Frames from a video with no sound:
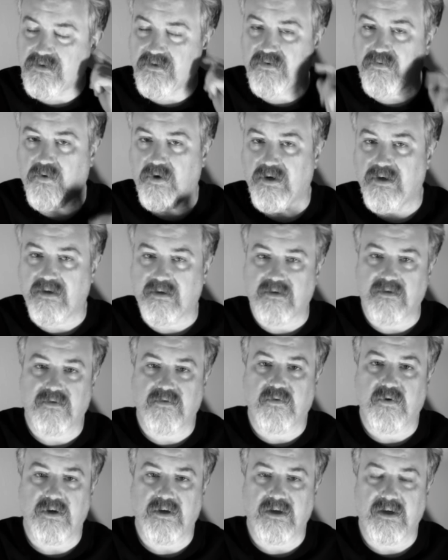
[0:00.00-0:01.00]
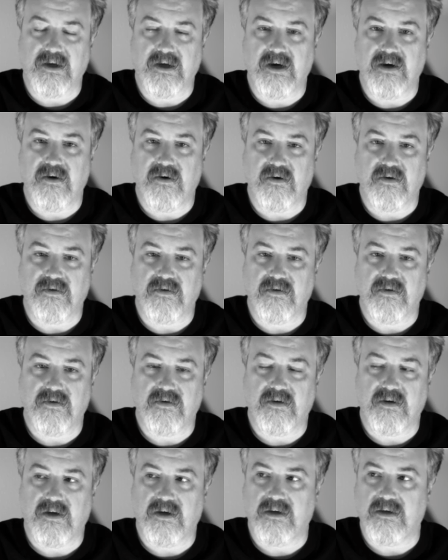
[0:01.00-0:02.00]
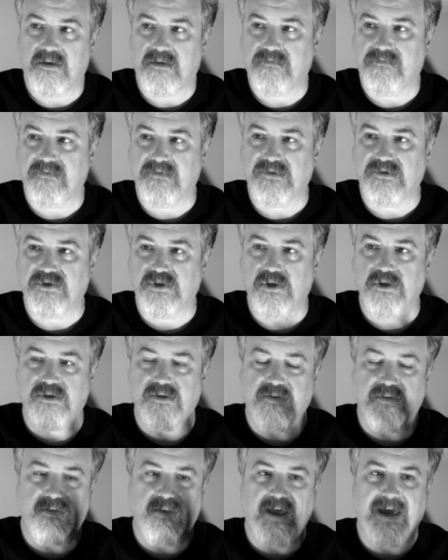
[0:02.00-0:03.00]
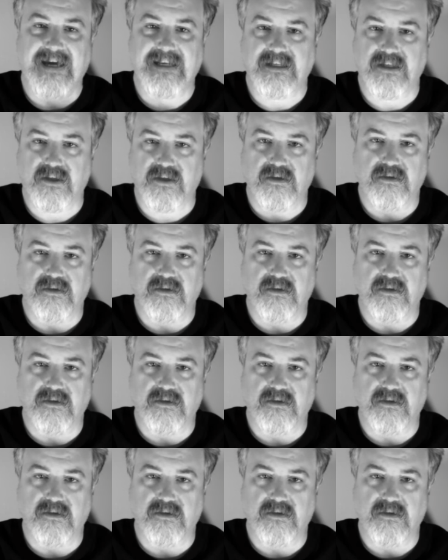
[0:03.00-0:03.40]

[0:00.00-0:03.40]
quite a character. Just that